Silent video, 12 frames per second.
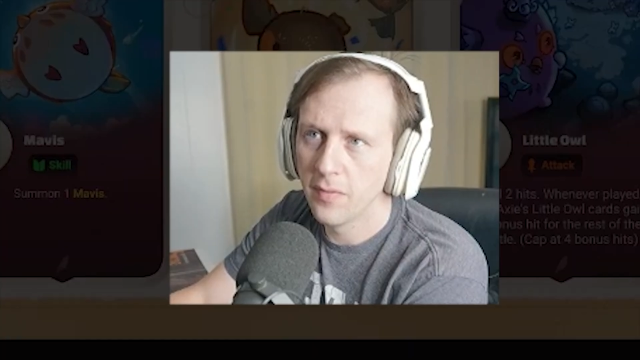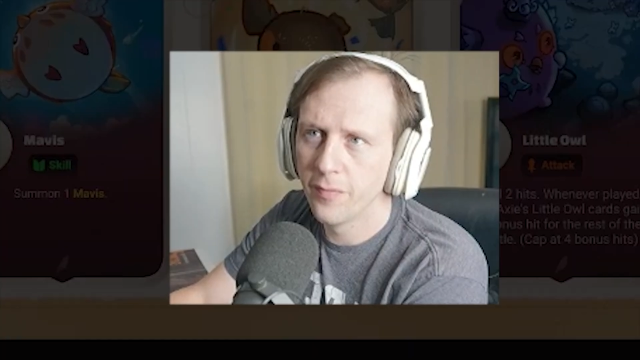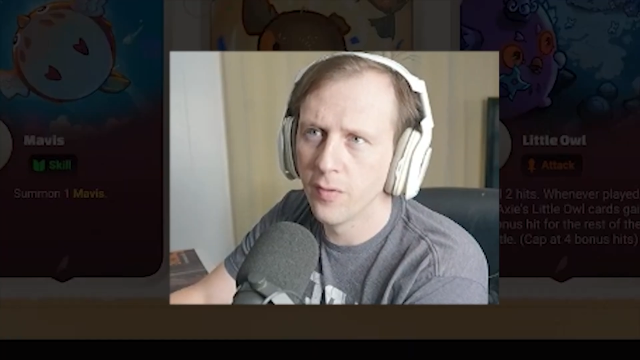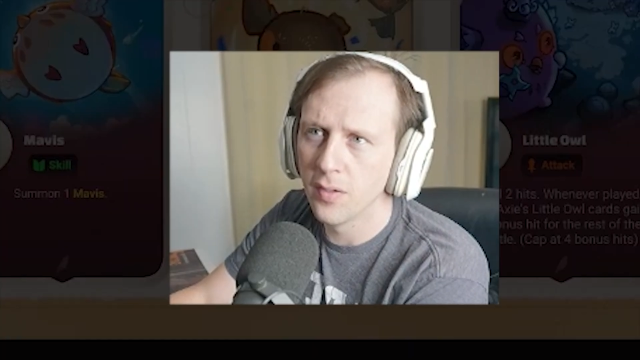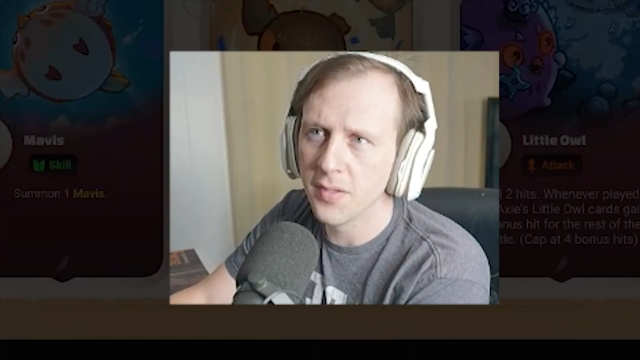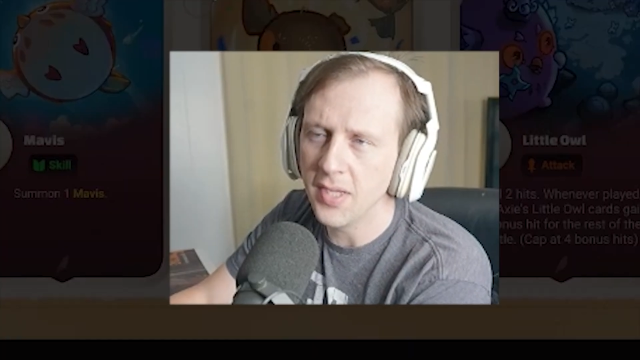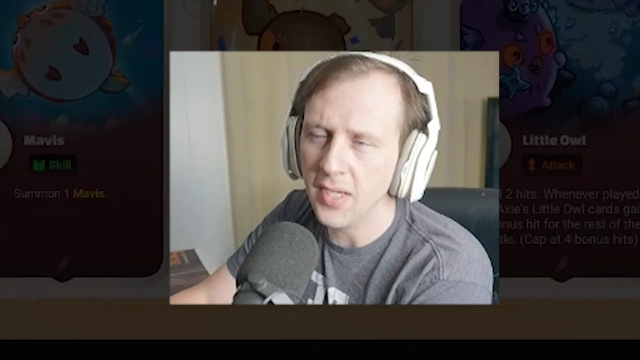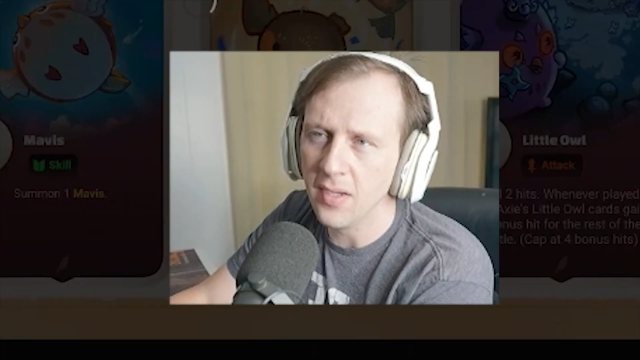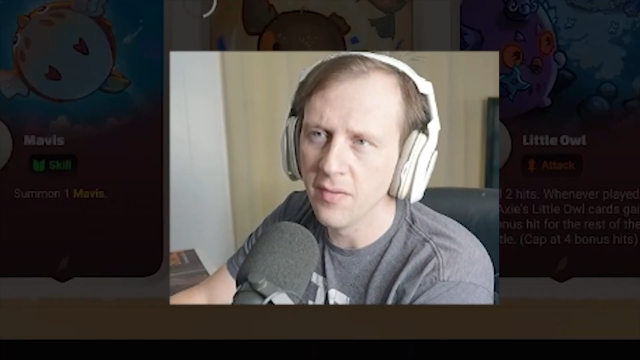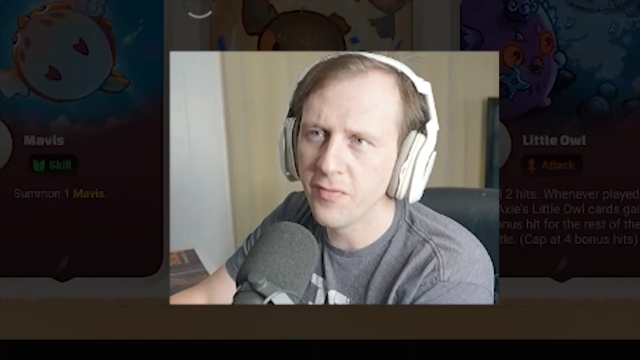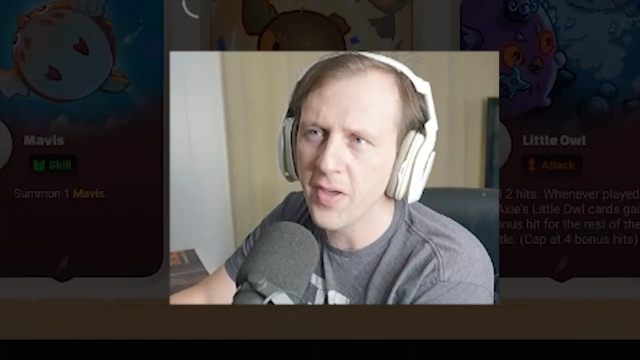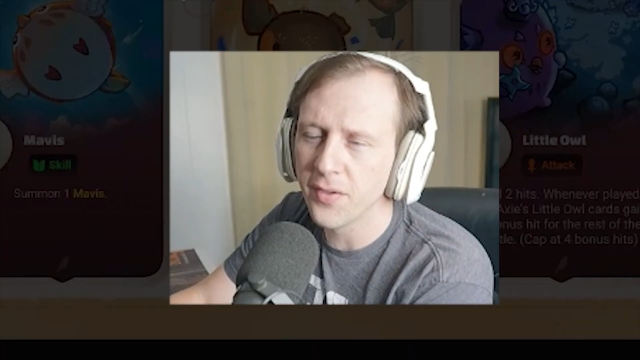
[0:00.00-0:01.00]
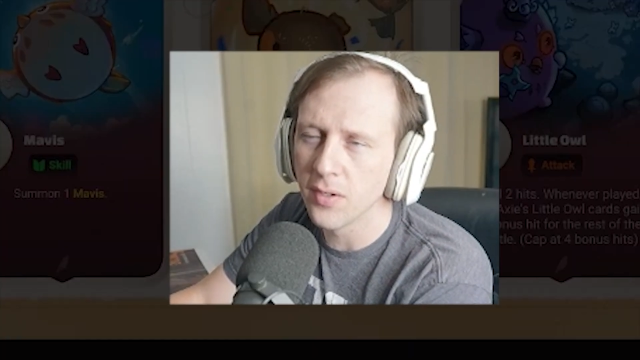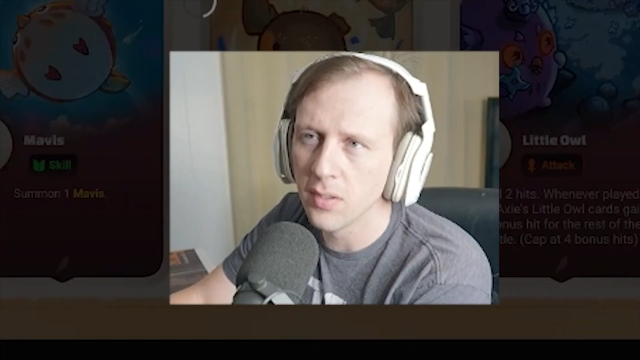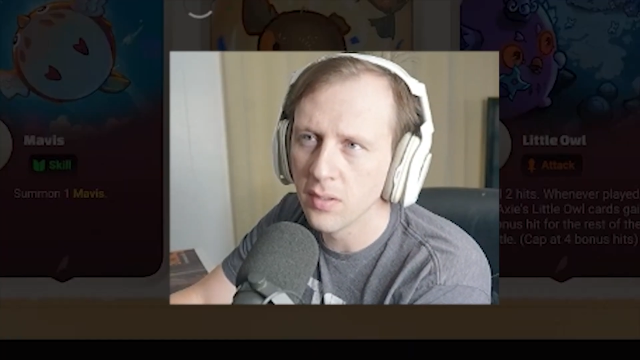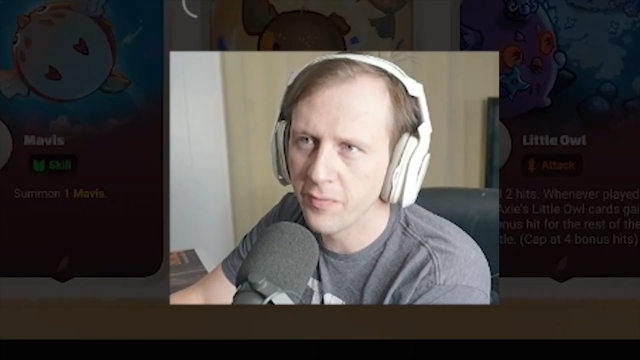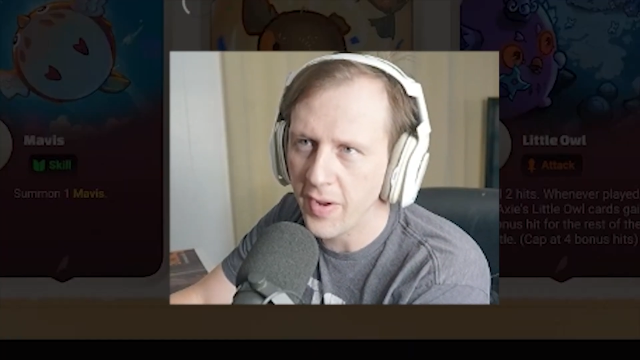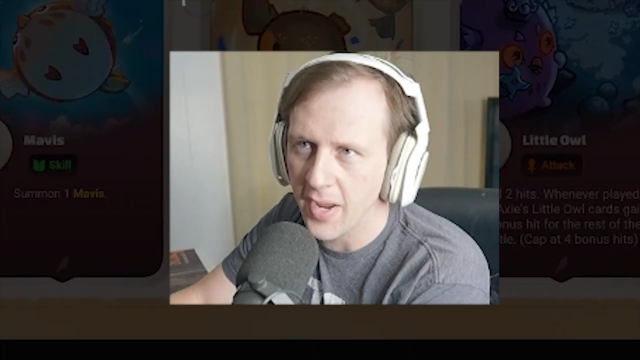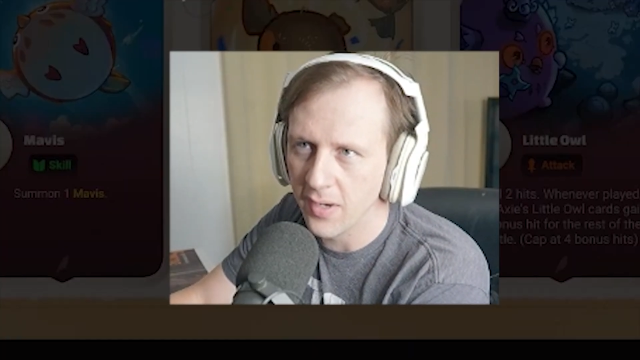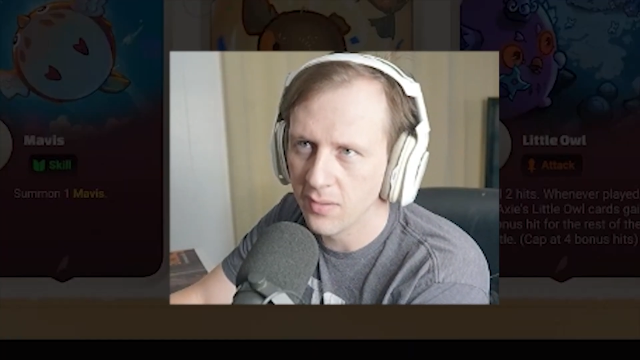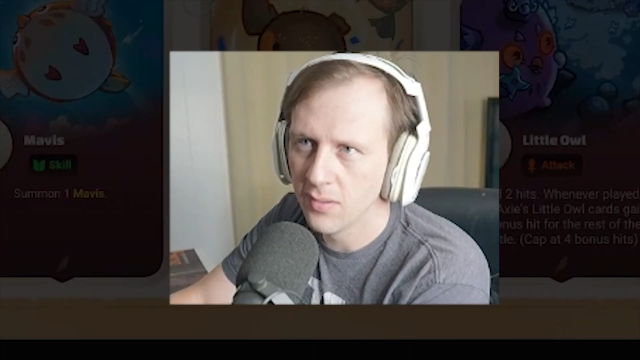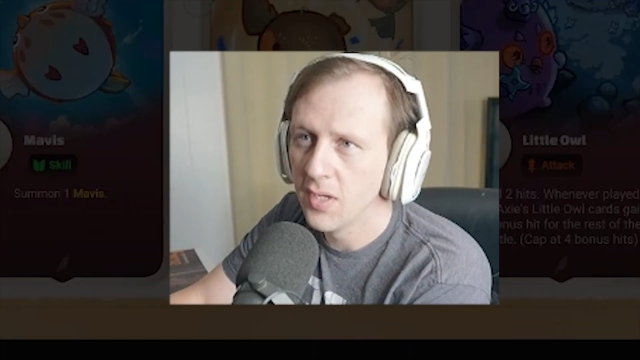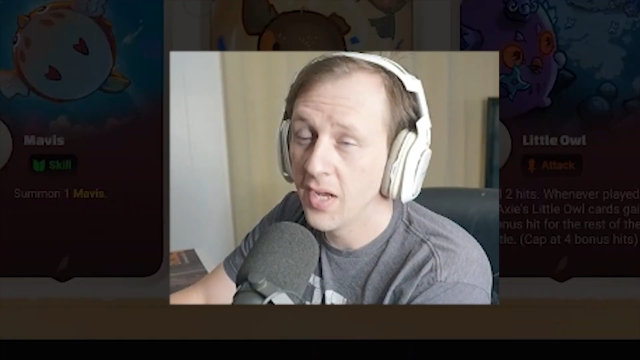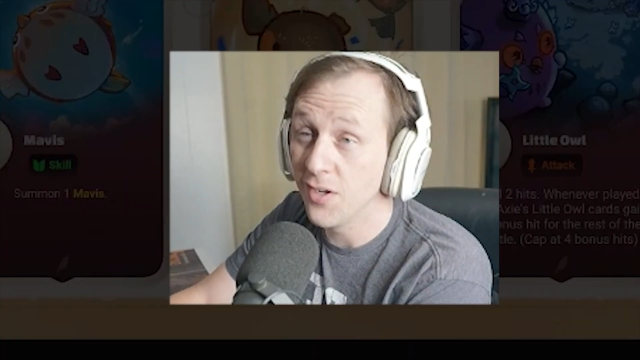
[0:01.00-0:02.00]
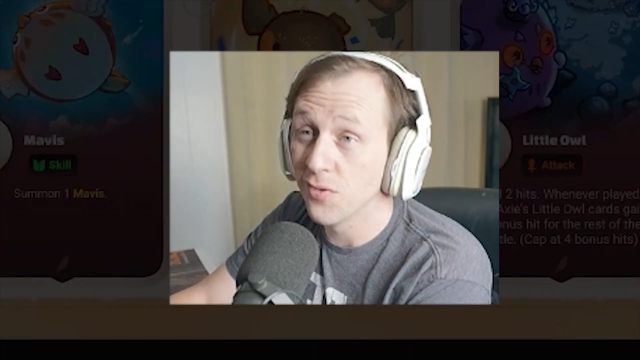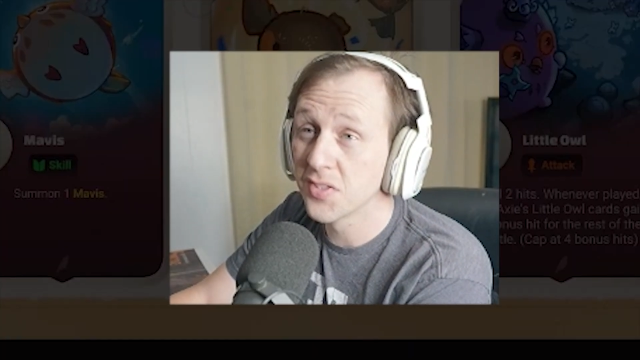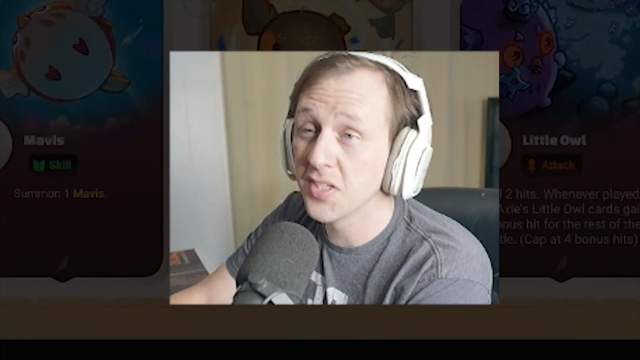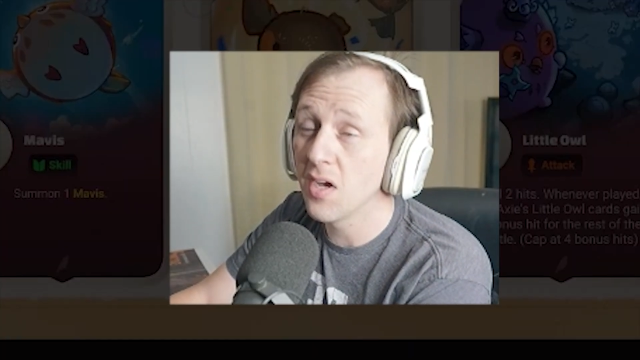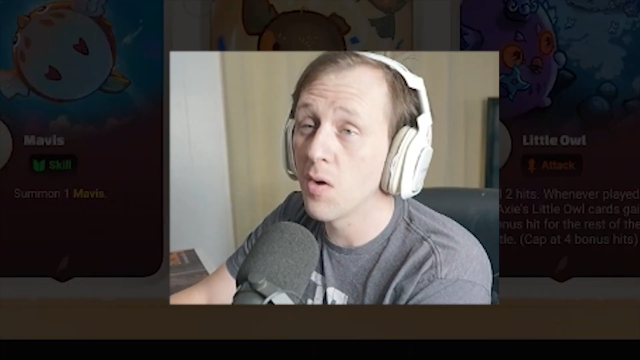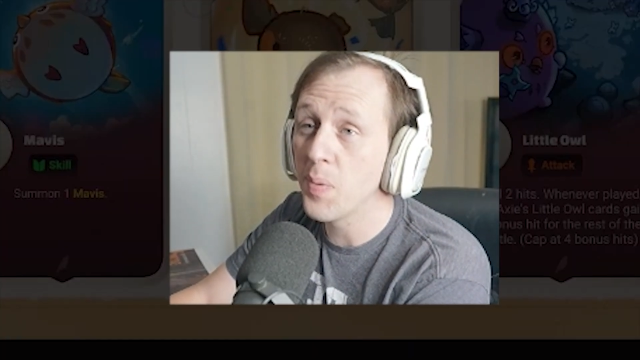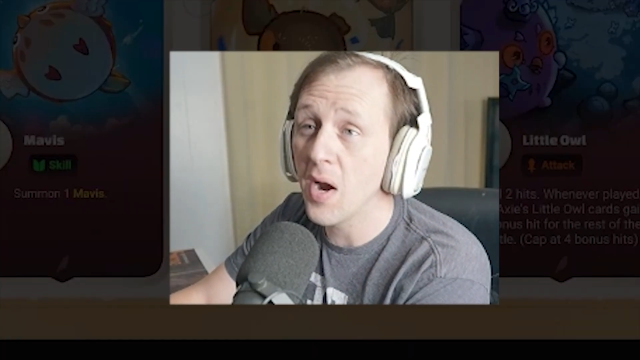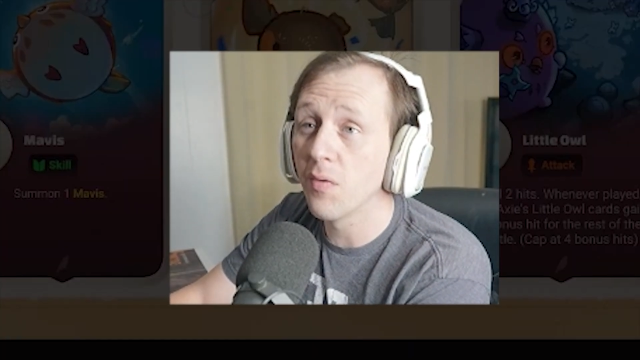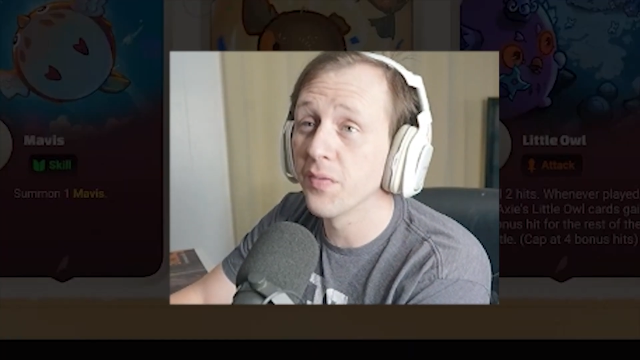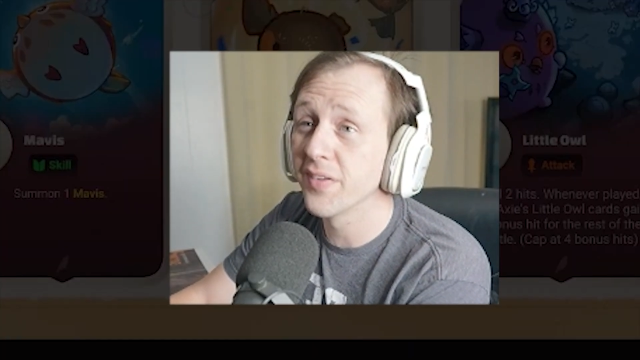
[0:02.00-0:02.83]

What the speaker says: for the feather fan, and you'll see how powerful